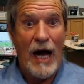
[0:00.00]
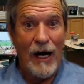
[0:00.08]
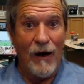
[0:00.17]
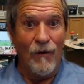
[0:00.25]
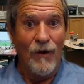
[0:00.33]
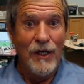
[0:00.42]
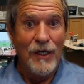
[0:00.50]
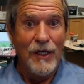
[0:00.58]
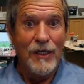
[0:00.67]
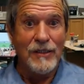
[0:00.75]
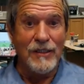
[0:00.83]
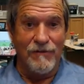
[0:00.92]
how
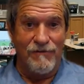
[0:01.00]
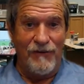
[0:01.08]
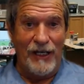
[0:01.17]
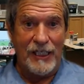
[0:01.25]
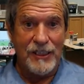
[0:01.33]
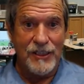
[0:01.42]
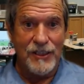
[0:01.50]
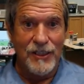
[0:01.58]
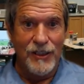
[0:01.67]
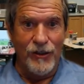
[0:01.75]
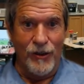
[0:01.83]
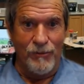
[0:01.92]
to fix
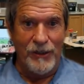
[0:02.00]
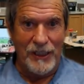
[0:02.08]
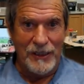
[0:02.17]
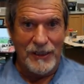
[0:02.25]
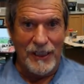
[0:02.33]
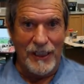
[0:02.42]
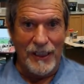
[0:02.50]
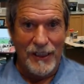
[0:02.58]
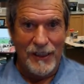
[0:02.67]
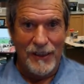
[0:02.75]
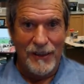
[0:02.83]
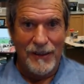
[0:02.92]
your P C.
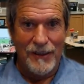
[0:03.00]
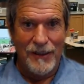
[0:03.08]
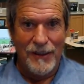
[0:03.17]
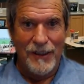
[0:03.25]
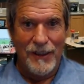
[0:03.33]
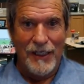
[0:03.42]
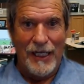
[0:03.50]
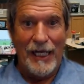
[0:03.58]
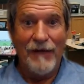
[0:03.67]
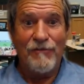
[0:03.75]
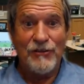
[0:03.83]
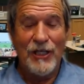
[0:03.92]
Right.
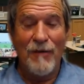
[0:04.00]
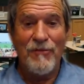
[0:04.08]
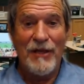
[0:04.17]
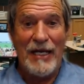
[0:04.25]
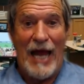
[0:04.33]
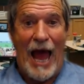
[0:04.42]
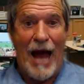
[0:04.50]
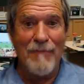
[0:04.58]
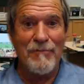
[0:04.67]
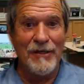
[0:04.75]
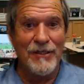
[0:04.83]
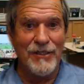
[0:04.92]
If something
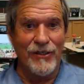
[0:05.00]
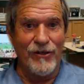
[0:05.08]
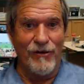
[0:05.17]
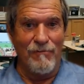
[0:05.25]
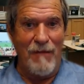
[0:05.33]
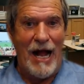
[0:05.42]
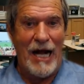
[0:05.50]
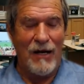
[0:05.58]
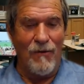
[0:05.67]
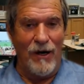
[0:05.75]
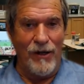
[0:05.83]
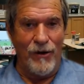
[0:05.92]
happened to your
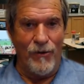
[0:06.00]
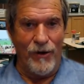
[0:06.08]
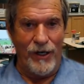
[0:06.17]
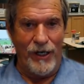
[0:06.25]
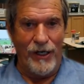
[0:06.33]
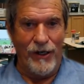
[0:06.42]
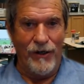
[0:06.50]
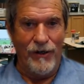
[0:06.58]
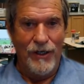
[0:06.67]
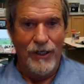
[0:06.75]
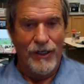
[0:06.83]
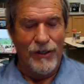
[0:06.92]
Mac while you were here
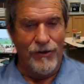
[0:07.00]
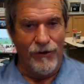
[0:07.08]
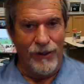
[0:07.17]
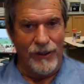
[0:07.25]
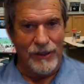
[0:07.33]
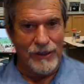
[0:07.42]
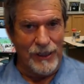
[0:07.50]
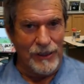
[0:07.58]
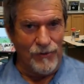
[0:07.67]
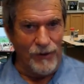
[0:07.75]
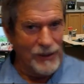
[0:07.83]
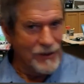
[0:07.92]
during the
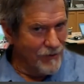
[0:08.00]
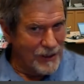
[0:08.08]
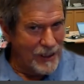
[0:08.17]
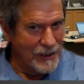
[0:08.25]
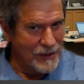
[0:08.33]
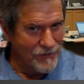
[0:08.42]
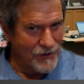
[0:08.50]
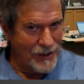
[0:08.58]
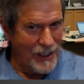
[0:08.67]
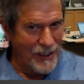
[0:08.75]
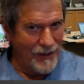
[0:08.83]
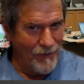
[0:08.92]
six weeks of intensive
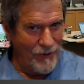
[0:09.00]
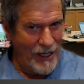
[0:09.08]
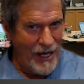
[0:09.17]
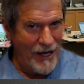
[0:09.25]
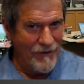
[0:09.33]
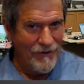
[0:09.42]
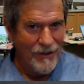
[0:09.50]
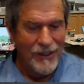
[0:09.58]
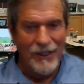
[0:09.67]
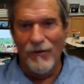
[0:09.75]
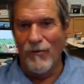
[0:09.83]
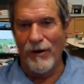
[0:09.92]
study that we have,
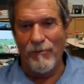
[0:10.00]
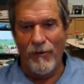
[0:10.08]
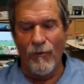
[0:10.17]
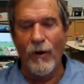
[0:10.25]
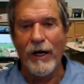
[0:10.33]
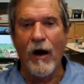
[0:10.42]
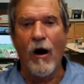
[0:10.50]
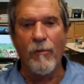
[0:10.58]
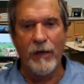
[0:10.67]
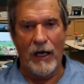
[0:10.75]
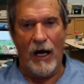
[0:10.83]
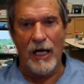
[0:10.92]
we'd be, we'd all
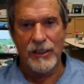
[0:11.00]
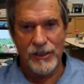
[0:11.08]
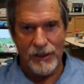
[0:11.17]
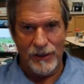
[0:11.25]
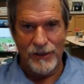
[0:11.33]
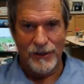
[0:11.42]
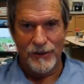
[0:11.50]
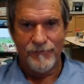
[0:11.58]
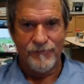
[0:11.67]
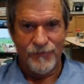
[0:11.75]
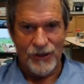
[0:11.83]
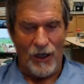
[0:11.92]
be lost.
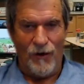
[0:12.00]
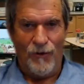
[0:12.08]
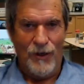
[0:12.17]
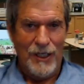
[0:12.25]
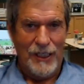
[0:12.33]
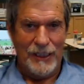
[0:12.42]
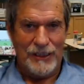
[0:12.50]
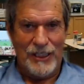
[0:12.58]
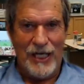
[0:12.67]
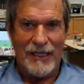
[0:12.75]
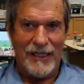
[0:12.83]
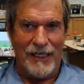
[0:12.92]
So it's
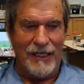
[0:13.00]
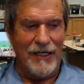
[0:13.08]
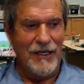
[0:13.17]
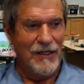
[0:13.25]
not that